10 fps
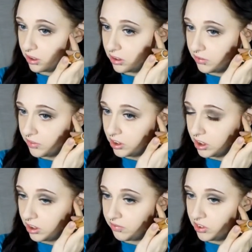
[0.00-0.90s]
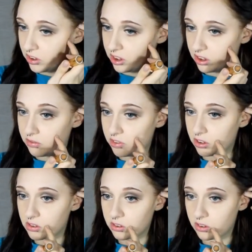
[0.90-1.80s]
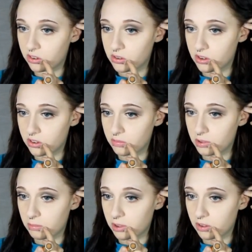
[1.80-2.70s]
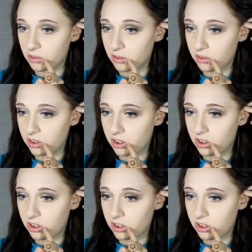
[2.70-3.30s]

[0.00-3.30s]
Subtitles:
because if I feel like if I go to the corner of my mouth